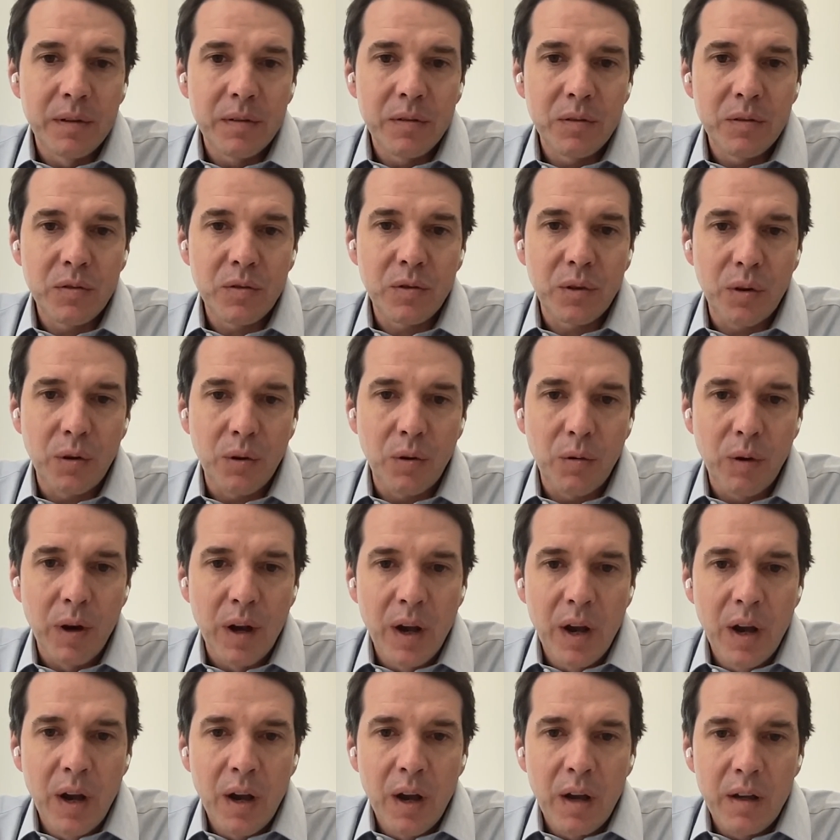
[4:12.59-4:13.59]
So
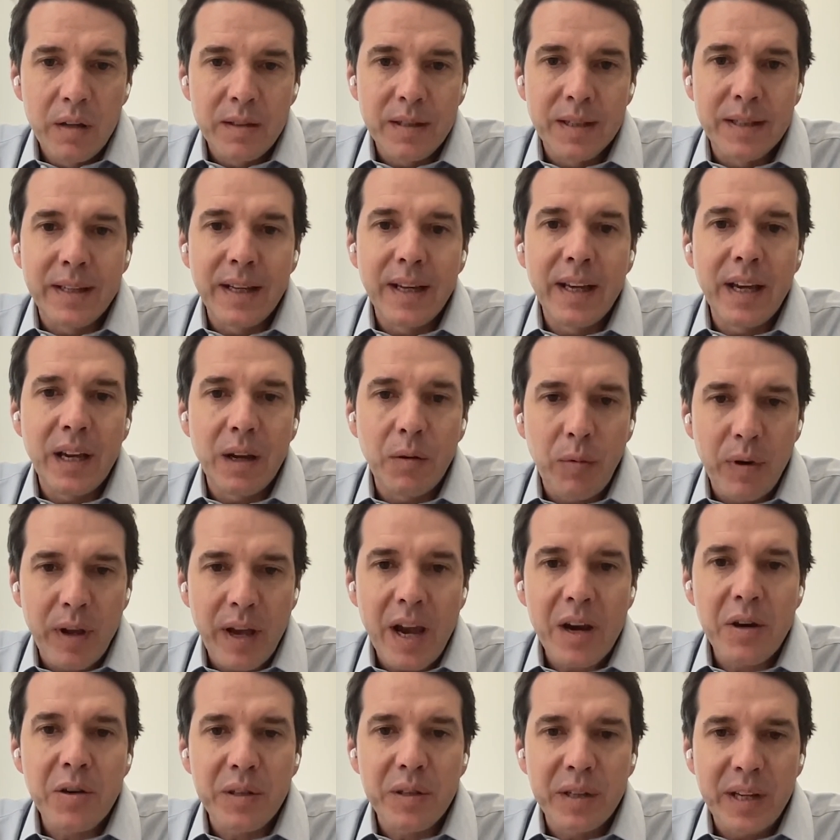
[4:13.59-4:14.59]
today we
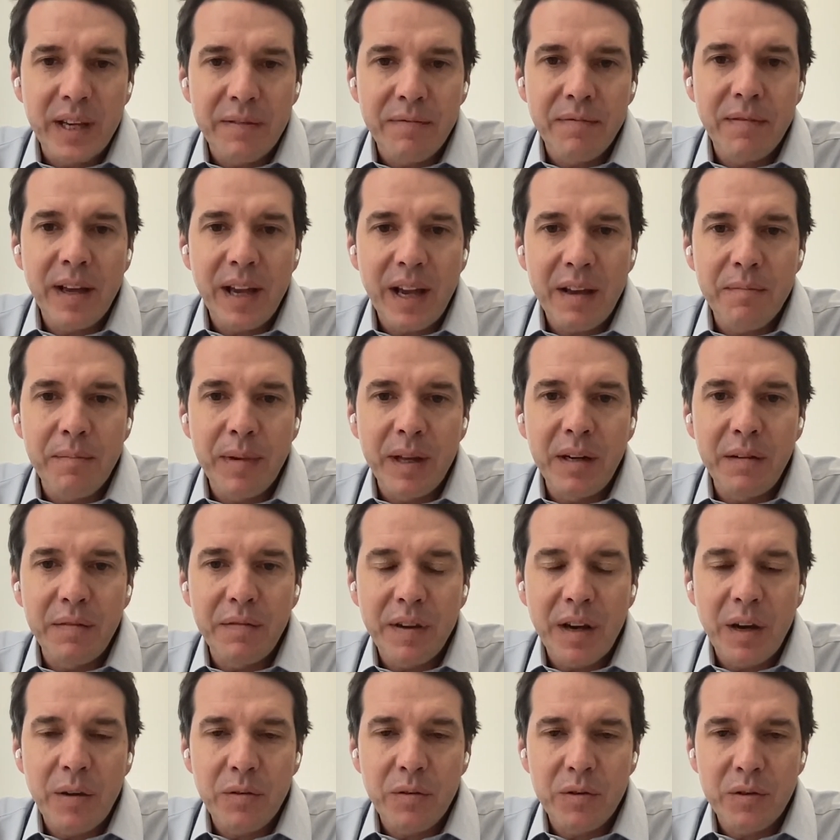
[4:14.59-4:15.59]
actually have many
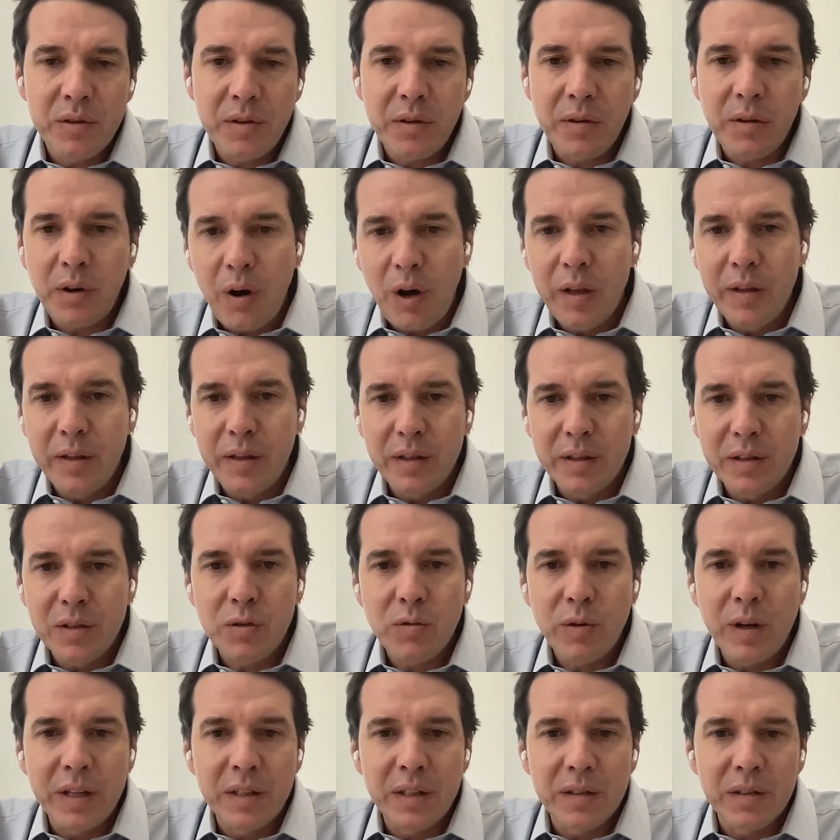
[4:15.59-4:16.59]
founders that are calling us,
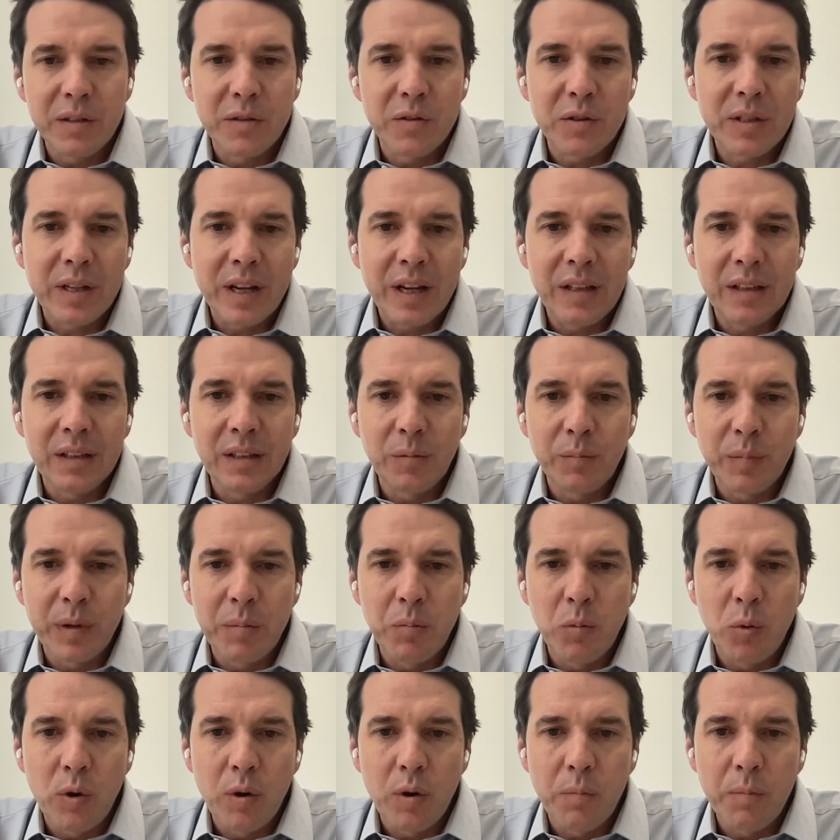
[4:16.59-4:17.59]
trying to understand a little
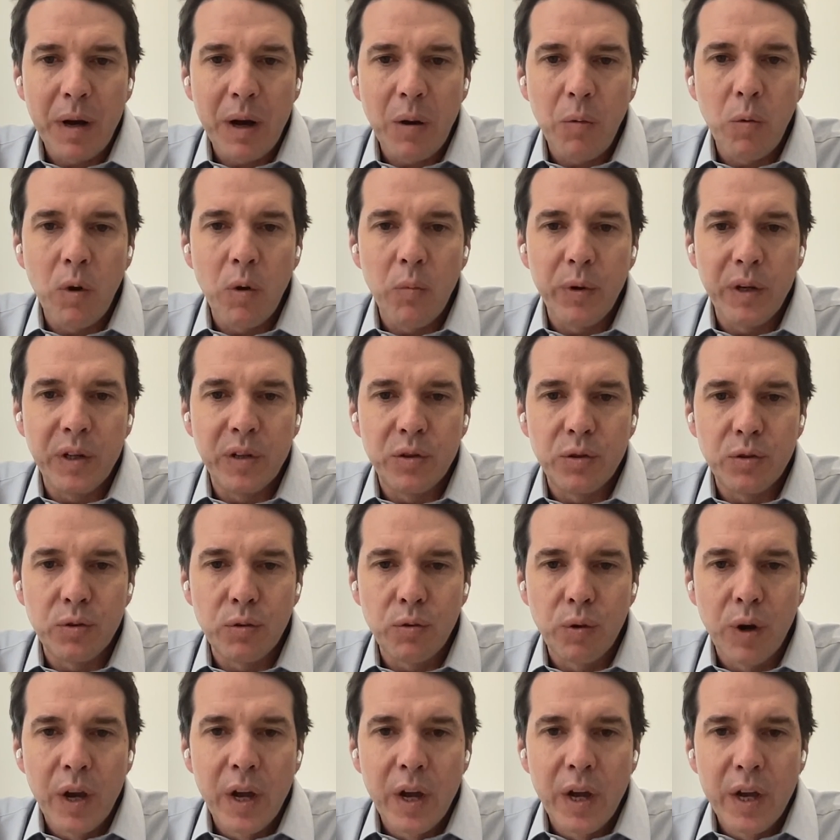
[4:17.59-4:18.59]
bit more about what we
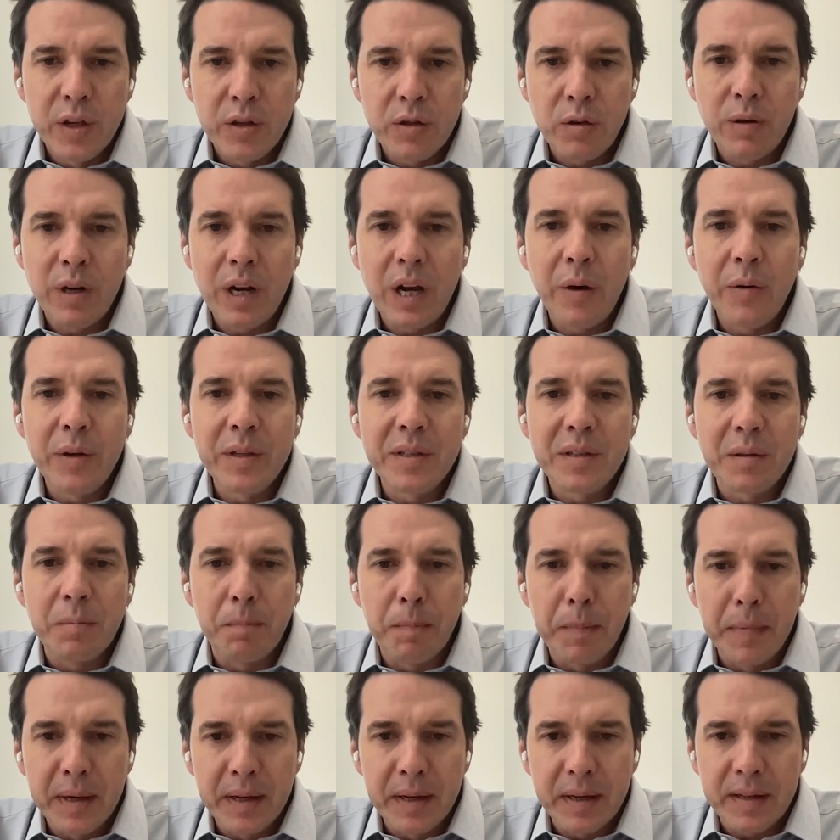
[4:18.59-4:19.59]
do. So now it's a
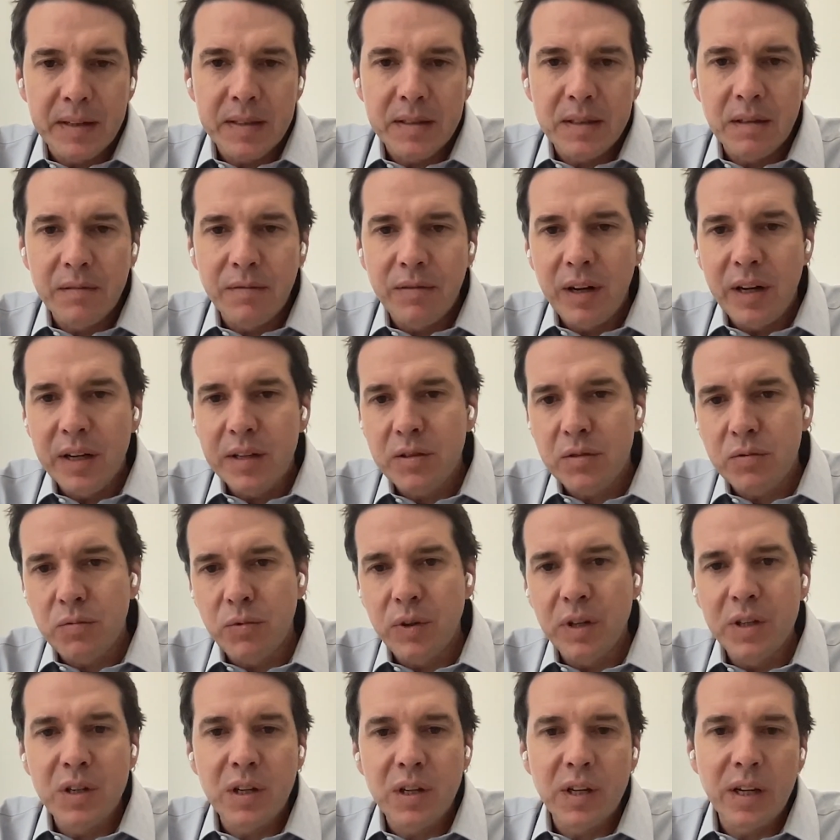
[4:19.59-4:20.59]
mix of us
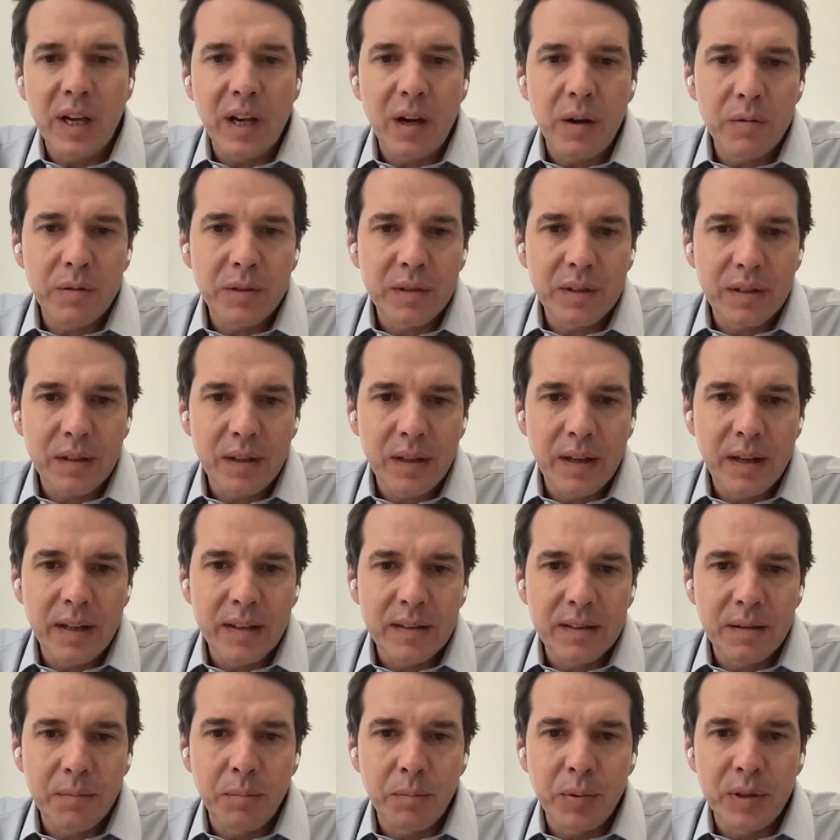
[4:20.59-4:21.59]
reaching out
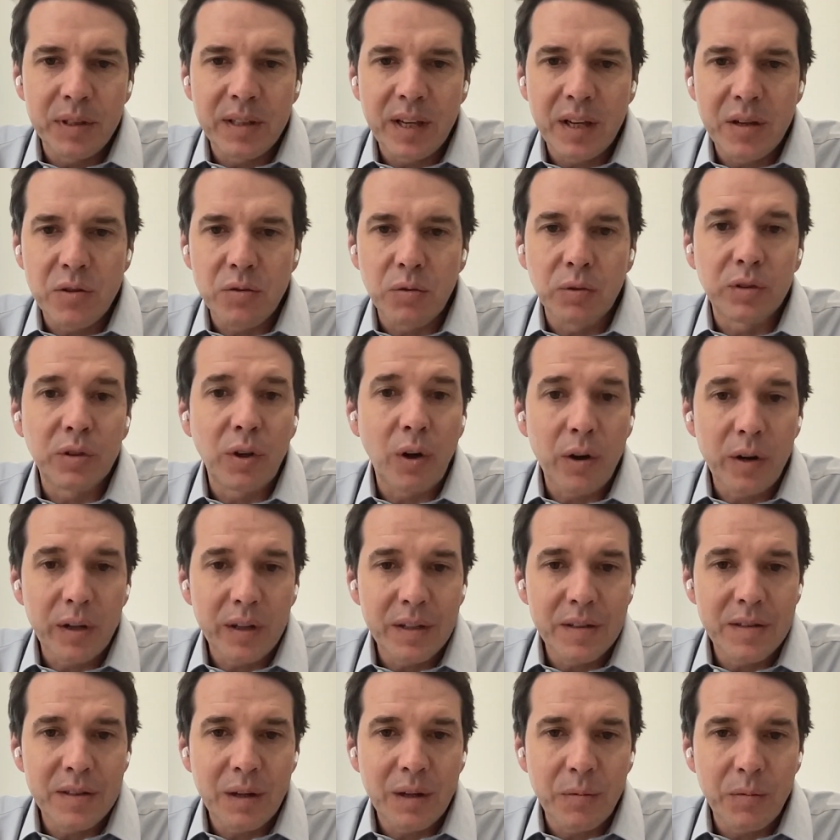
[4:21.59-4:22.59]
to potential
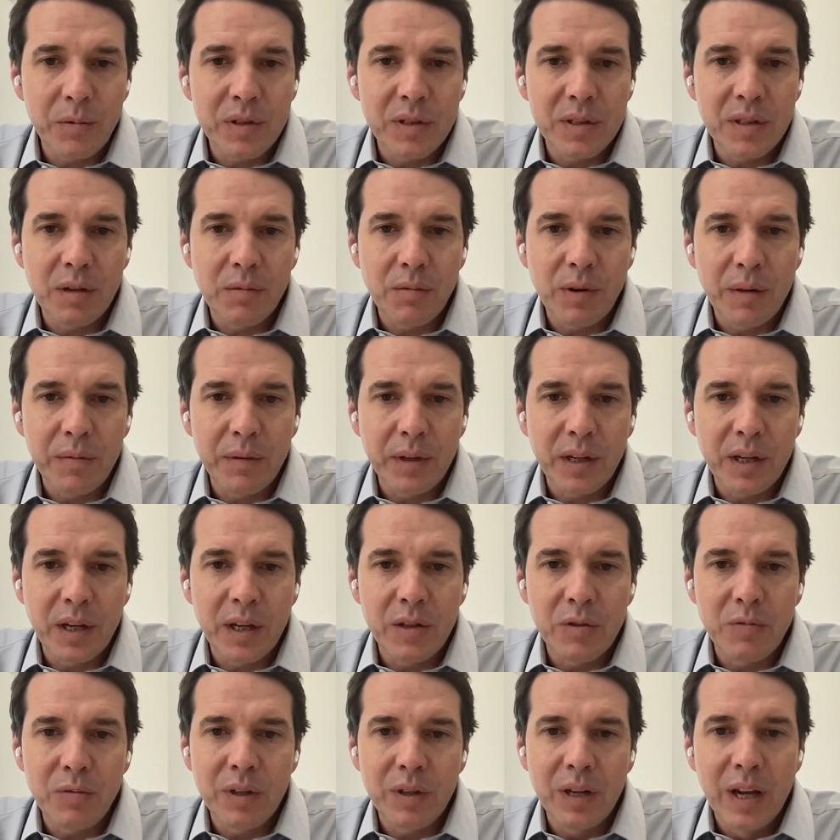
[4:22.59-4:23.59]
targets that we see around the
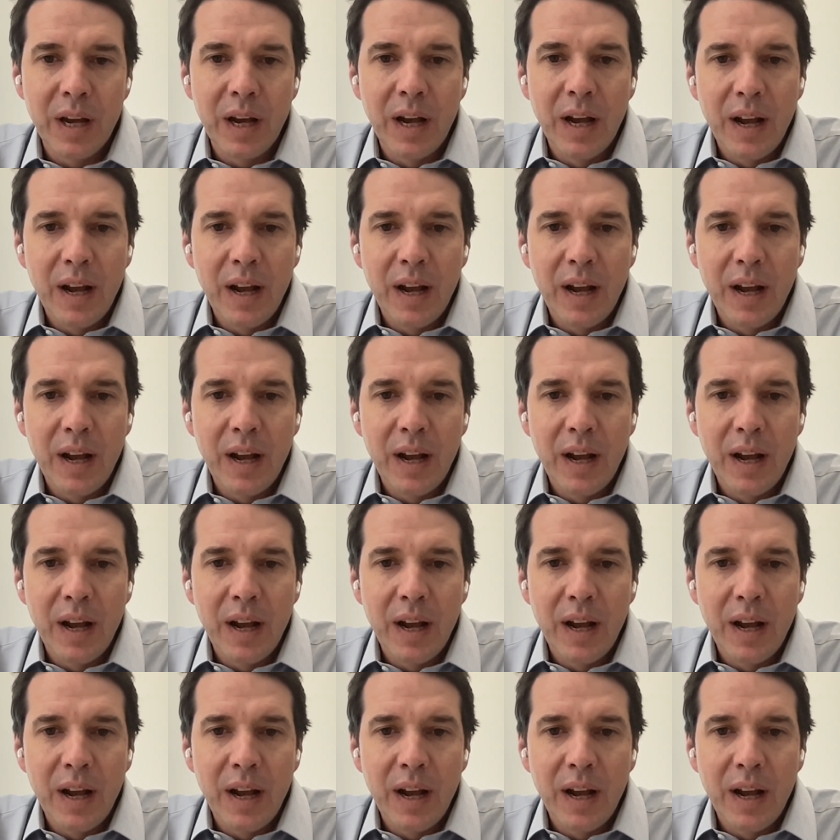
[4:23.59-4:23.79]
country.